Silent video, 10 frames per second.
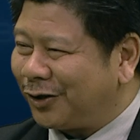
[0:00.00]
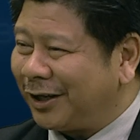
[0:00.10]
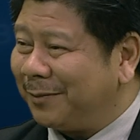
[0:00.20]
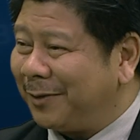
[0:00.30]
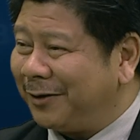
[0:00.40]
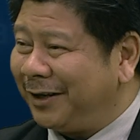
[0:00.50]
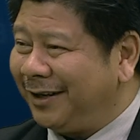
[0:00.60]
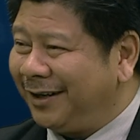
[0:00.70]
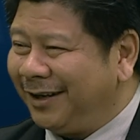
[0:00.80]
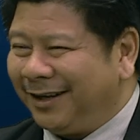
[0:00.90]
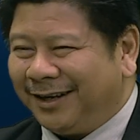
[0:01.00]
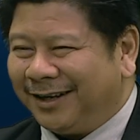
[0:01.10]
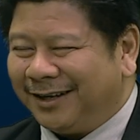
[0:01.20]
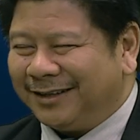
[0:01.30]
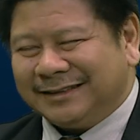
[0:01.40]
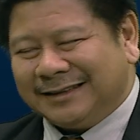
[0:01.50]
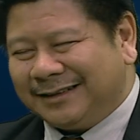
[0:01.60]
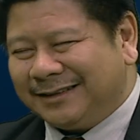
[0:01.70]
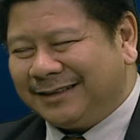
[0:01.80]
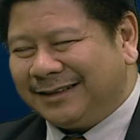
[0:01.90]
talking about it,
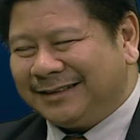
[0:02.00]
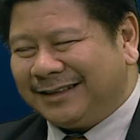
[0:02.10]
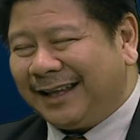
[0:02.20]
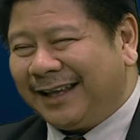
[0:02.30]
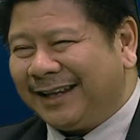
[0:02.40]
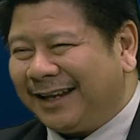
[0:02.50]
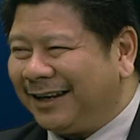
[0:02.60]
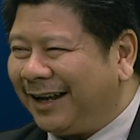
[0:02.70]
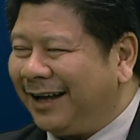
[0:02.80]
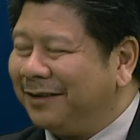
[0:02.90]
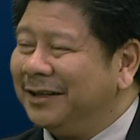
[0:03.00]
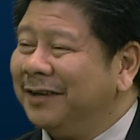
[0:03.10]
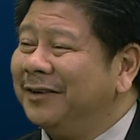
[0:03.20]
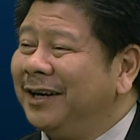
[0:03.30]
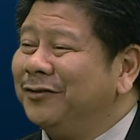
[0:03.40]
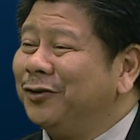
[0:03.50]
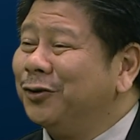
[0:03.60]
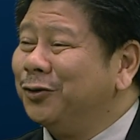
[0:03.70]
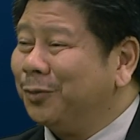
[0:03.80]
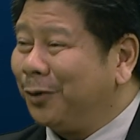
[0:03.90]
thinking that I'll never have to
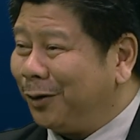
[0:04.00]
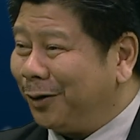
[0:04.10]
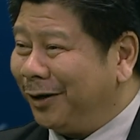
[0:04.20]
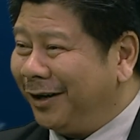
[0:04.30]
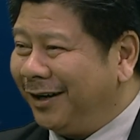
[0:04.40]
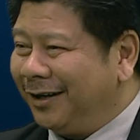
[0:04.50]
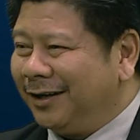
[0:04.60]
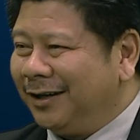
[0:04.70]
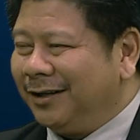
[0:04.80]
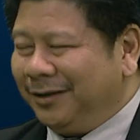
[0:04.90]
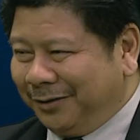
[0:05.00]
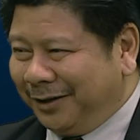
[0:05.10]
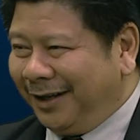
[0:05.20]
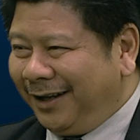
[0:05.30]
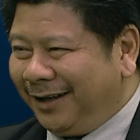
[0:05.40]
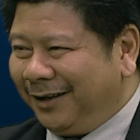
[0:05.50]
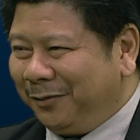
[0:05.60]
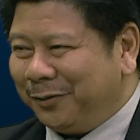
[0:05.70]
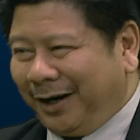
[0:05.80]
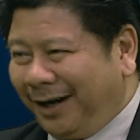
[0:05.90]
go to war. Today,
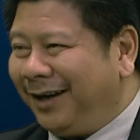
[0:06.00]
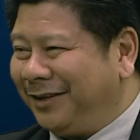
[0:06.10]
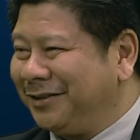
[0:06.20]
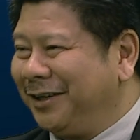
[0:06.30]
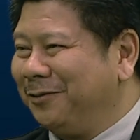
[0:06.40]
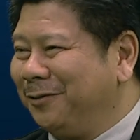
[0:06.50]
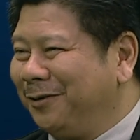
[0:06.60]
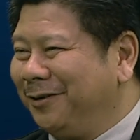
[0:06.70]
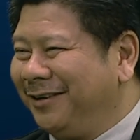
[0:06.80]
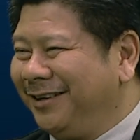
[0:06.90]
we are actually at war.